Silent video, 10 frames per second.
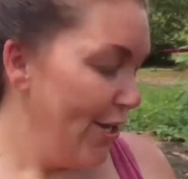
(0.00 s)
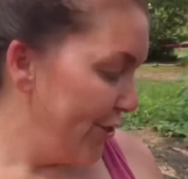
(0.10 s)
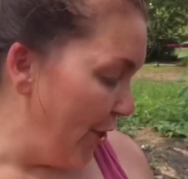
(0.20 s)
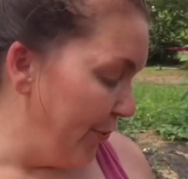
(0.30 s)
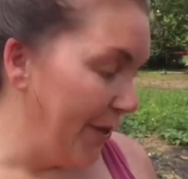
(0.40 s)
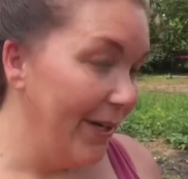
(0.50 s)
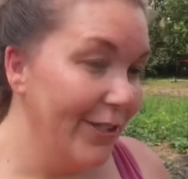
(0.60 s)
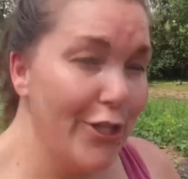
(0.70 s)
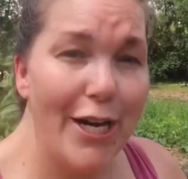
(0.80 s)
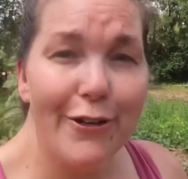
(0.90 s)
So
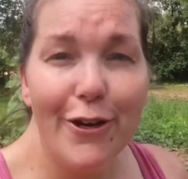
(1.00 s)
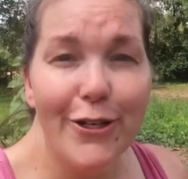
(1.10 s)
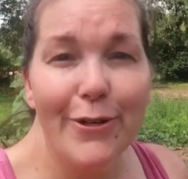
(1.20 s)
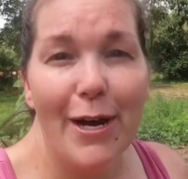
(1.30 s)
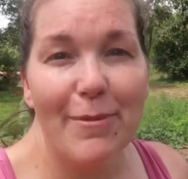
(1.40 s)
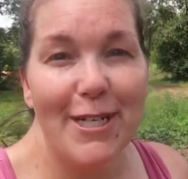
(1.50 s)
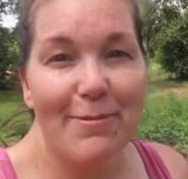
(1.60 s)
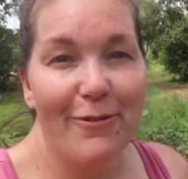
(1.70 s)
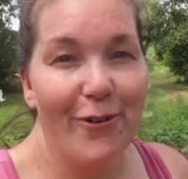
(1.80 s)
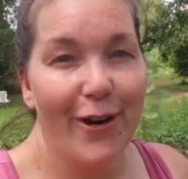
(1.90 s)
we're trying to grow cucumbers
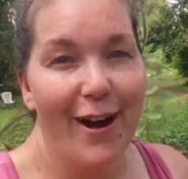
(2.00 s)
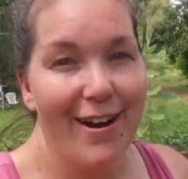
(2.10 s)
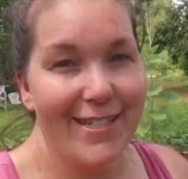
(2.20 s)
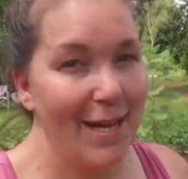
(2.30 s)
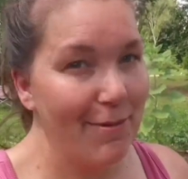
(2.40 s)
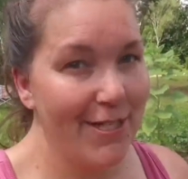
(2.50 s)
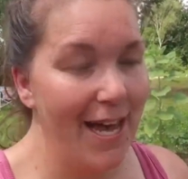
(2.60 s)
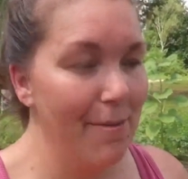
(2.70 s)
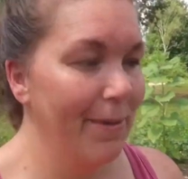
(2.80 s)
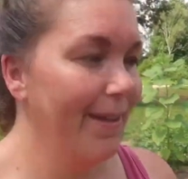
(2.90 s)
before our summer's
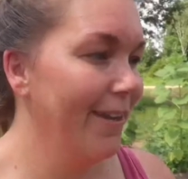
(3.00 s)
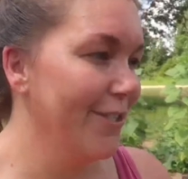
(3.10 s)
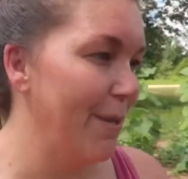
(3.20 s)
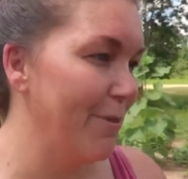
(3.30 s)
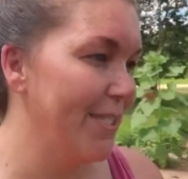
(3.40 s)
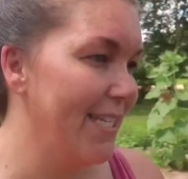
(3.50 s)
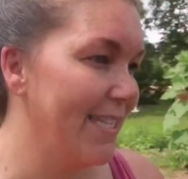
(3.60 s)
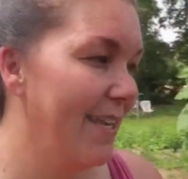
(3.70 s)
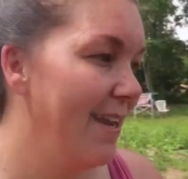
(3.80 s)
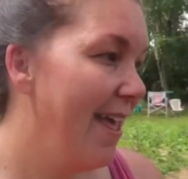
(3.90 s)
up, our summer
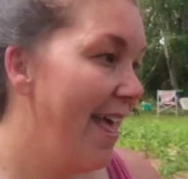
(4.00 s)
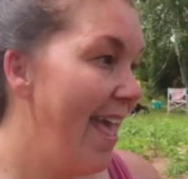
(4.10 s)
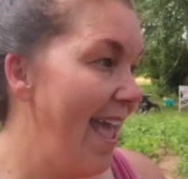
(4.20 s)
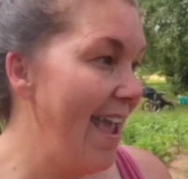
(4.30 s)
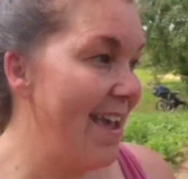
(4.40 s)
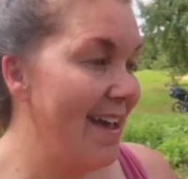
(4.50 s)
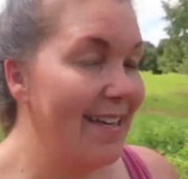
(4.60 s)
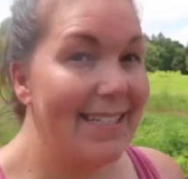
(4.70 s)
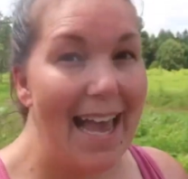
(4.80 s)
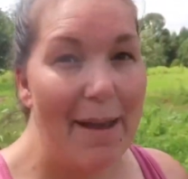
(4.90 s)
season.
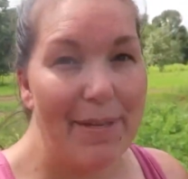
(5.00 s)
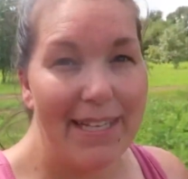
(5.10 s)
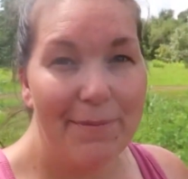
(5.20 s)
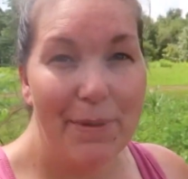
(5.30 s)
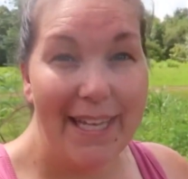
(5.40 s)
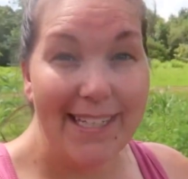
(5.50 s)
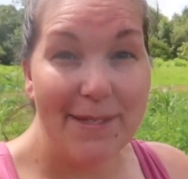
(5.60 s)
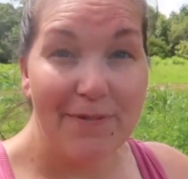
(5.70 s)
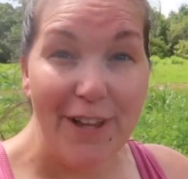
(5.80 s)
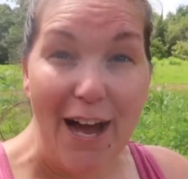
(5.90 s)
And Abby planted
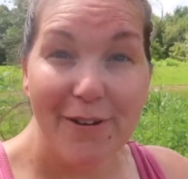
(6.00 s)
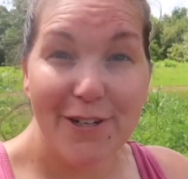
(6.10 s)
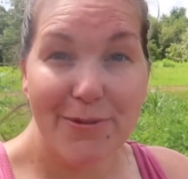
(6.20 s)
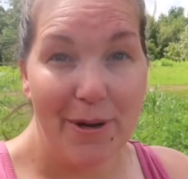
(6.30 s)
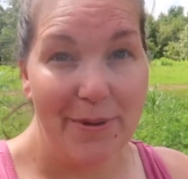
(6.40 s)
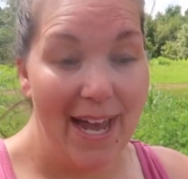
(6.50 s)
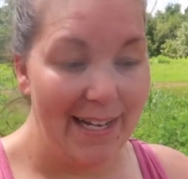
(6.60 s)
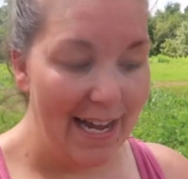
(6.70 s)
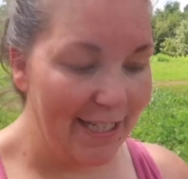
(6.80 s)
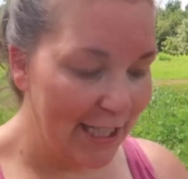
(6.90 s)
some flowers where we
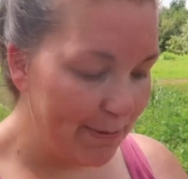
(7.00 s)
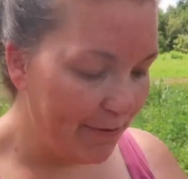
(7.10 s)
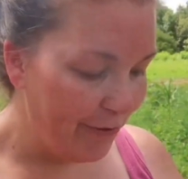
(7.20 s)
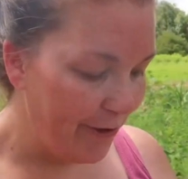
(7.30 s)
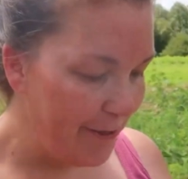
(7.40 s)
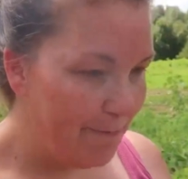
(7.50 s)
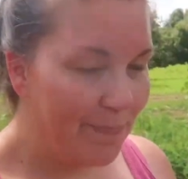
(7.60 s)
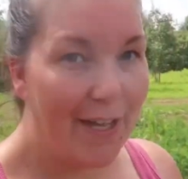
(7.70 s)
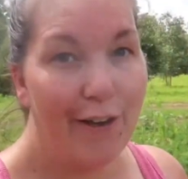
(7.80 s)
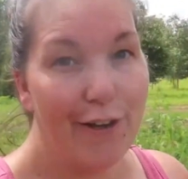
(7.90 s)
had onions before.
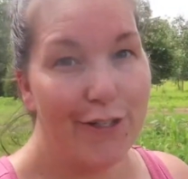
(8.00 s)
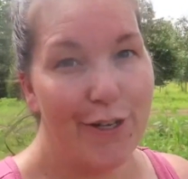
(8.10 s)
I'll go show